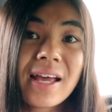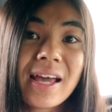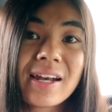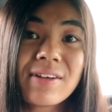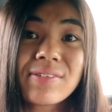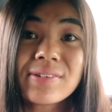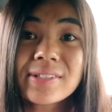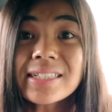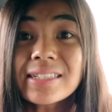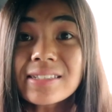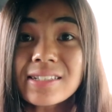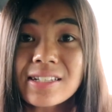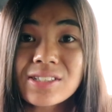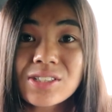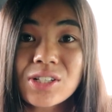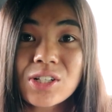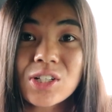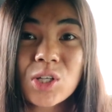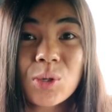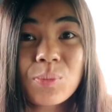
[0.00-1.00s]
and ever since I
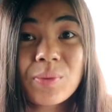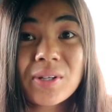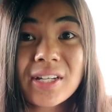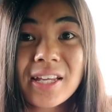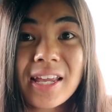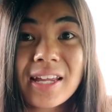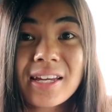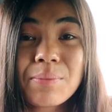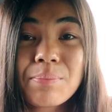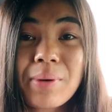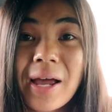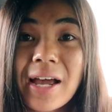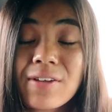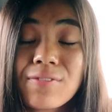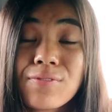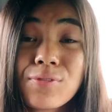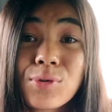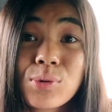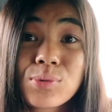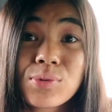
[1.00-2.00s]
started communicating back
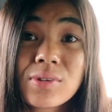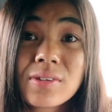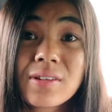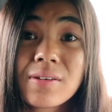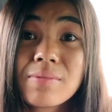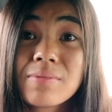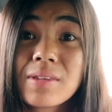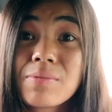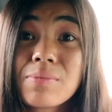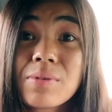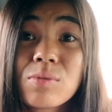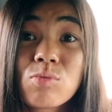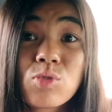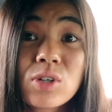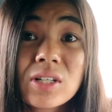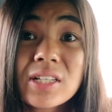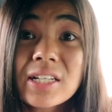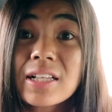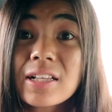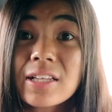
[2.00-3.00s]
and forth with them, they've been
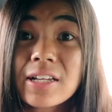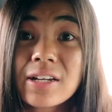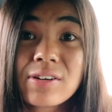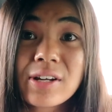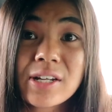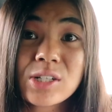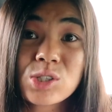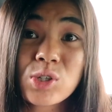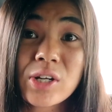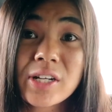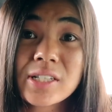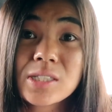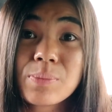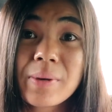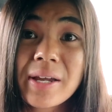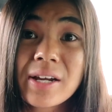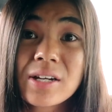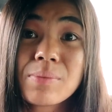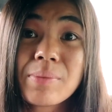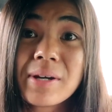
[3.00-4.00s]
really clear and
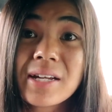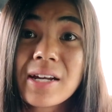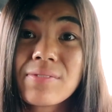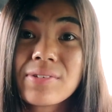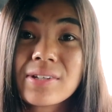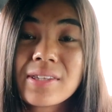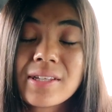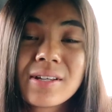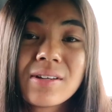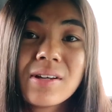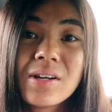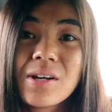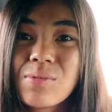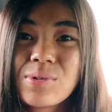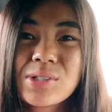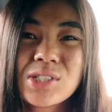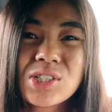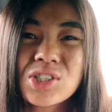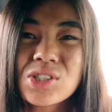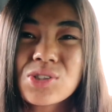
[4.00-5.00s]
transparent about everything,
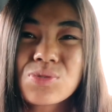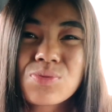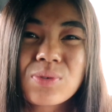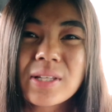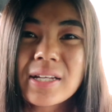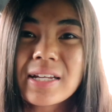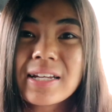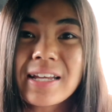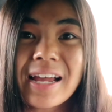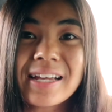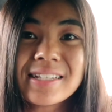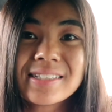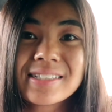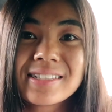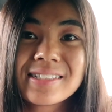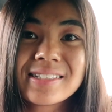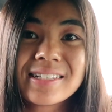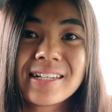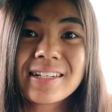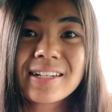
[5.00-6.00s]
which is just really nice
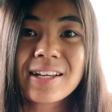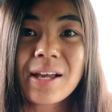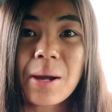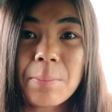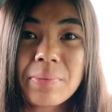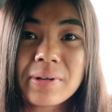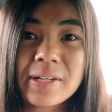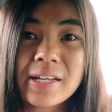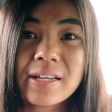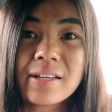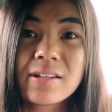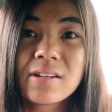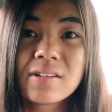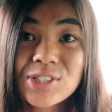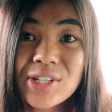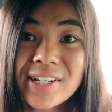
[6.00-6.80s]
to see in a company.